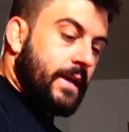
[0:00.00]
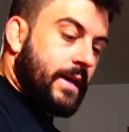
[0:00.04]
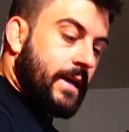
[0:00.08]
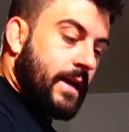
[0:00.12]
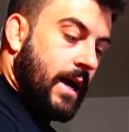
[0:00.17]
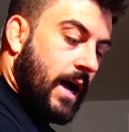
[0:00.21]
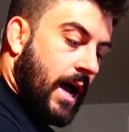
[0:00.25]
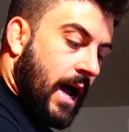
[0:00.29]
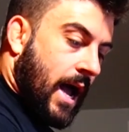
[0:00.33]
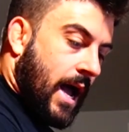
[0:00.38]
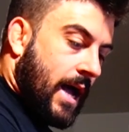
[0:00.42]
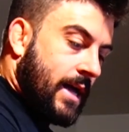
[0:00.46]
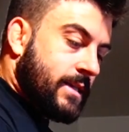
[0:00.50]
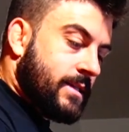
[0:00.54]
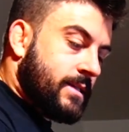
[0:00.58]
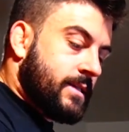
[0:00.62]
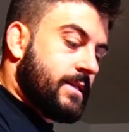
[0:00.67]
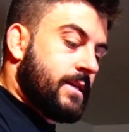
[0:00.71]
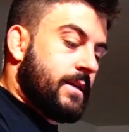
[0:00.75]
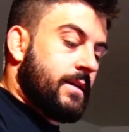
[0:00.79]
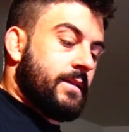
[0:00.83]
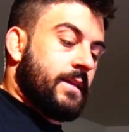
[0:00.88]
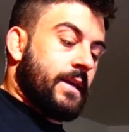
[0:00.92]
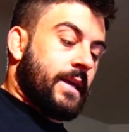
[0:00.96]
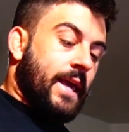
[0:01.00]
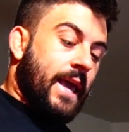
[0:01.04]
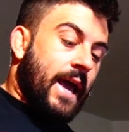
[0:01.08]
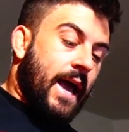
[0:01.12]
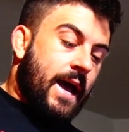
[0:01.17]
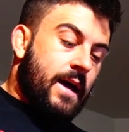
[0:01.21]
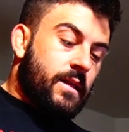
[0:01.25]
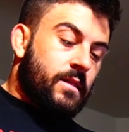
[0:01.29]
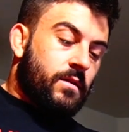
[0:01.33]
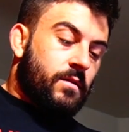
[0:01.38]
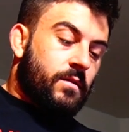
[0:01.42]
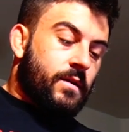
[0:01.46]
got the
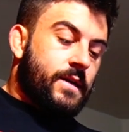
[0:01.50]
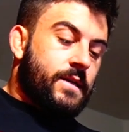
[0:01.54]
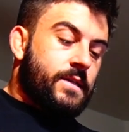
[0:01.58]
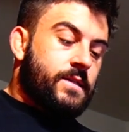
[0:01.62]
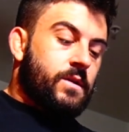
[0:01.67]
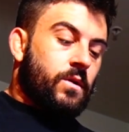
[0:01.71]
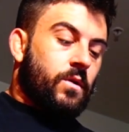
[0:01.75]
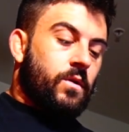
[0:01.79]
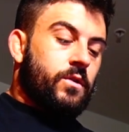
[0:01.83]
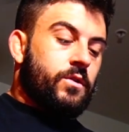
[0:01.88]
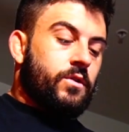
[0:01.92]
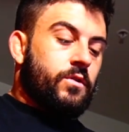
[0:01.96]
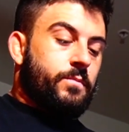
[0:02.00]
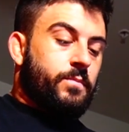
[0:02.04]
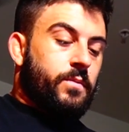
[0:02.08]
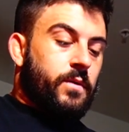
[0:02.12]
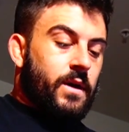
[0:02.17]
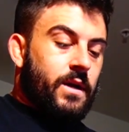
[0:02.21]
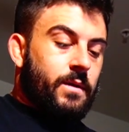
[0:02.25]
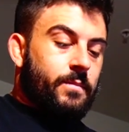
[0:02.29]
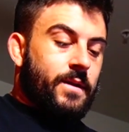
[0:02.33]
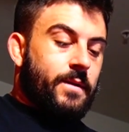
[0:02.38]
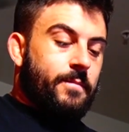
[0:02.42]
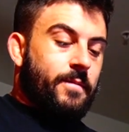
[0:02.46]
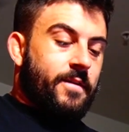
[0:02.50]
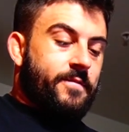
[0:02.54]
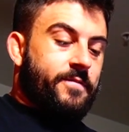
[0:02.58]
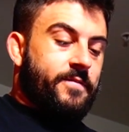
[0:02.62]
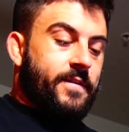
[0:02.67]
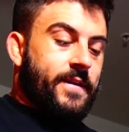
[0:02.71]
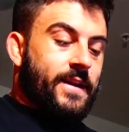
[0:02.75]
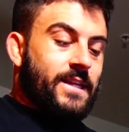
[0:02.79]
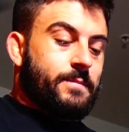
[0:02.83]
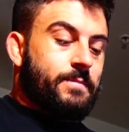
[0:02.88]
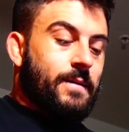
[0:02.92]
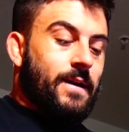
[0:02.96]
calories, you put them into my
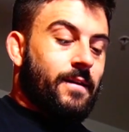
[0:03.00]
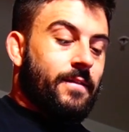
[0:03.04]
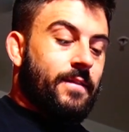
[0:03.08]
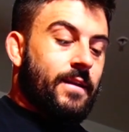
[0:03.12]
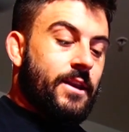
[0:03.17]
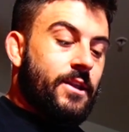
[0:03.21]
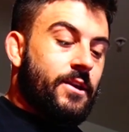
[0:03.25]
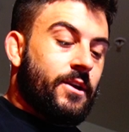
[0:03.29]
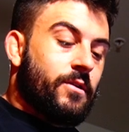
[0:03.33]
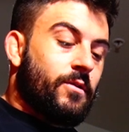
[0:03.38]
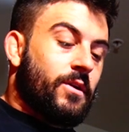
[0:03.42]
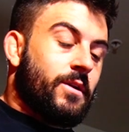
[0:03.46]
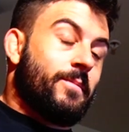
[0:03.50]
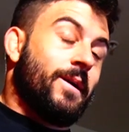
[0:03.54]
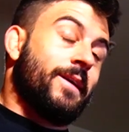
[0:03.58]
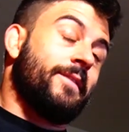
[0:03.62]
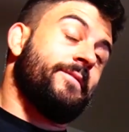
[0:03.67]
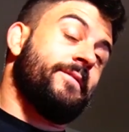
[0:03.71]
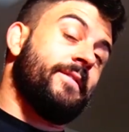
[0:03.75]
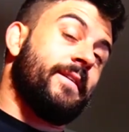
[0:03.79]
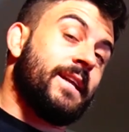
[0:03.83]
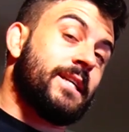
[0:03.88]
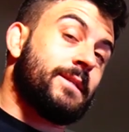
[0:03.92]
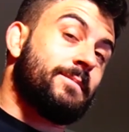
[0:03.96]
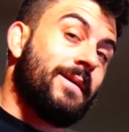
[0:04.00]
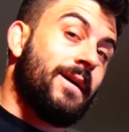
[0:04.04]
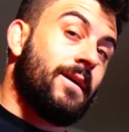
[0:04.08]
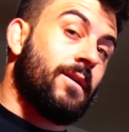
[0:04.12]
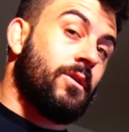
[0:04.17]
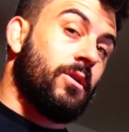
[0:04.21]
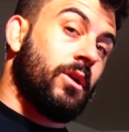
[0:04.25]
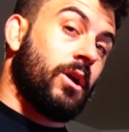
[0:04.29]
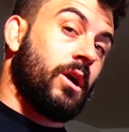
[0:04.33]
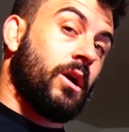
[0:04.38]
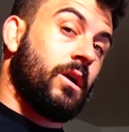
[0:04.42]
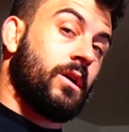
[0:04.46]
FitnessPal. Then you can go into my FitnessPal,
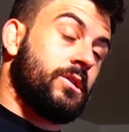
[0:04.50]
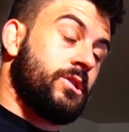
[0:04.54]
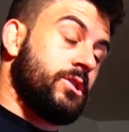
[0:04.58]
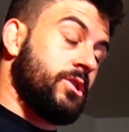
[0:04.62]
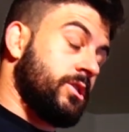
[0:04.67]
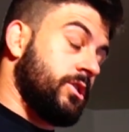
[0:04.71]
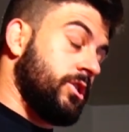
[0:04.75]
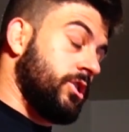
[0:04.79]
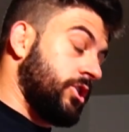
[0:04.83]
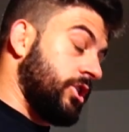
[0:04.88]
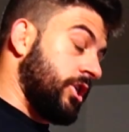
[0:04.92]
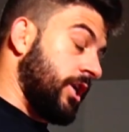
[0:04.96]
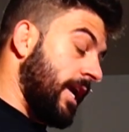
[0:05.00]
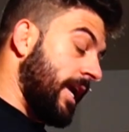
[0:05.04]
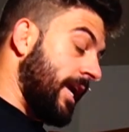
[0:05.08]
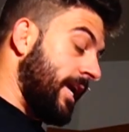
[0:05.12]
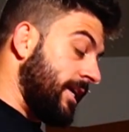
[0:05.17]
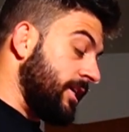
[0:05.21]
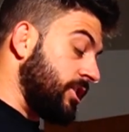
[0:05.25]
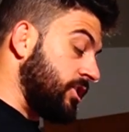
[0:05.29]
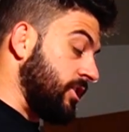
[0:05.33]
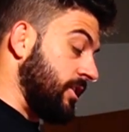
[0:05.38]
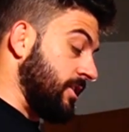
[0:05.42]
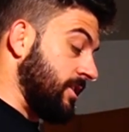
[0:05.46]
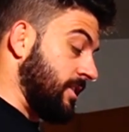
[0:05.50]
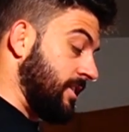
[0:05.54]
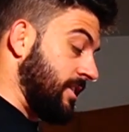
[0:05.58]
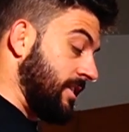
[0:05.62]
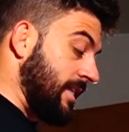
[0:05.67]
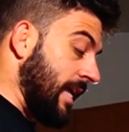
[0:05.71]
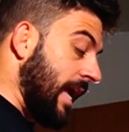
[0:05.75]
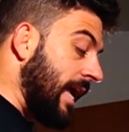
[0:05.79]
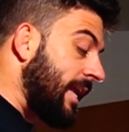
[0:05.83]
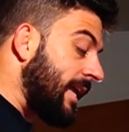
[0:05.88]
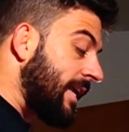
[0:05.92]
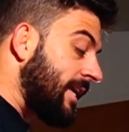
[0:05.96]
go to change the
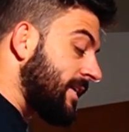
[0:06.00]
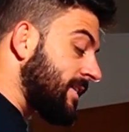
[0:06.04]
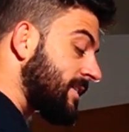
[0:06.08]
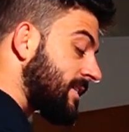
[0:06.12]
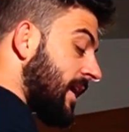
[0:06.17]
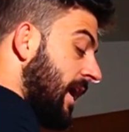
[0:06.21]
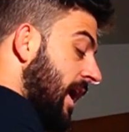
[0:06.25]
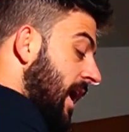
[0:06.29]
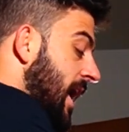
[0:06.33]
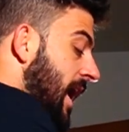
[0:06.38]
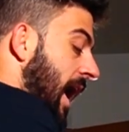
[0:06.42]
settings.